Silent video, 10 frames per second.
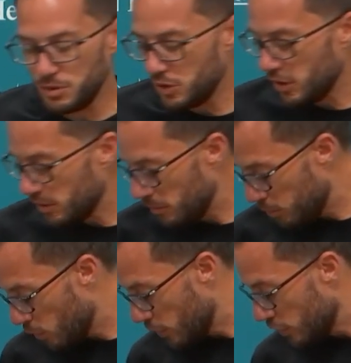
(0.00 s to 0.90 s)
So I
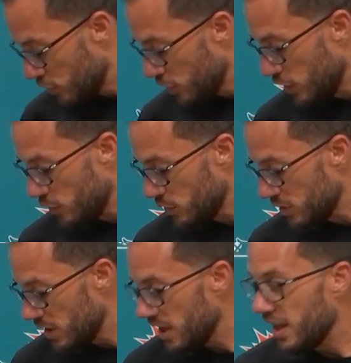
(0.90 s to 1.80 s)
pointed and she
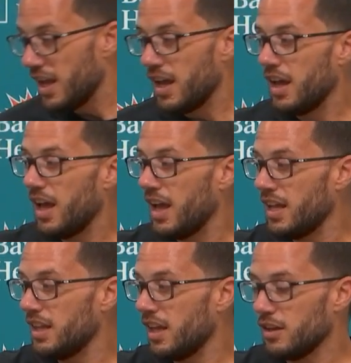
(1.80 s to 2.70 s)
goes,
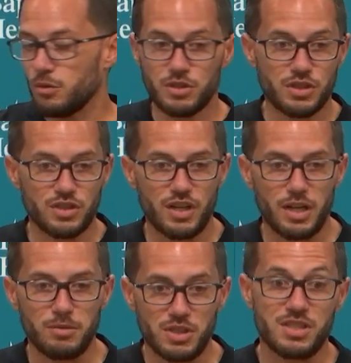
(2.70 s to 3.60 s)
Ayla, which is her
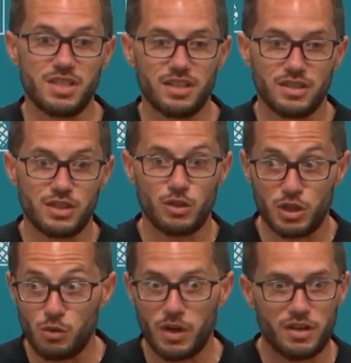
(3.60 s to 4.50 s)
name. She said, so
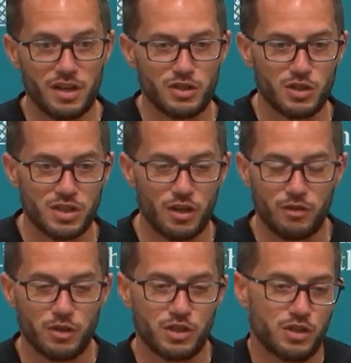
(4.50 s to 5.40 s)
she recognized
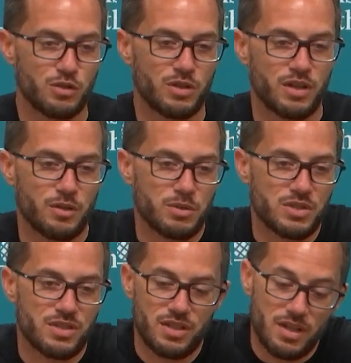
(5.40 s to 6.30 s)
herself on a shoe, and I
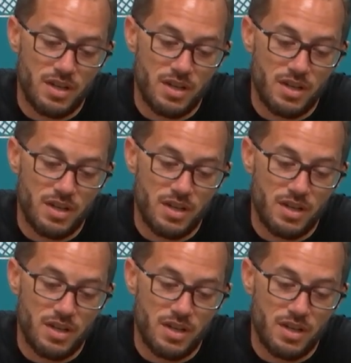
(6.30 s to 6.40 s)
almost,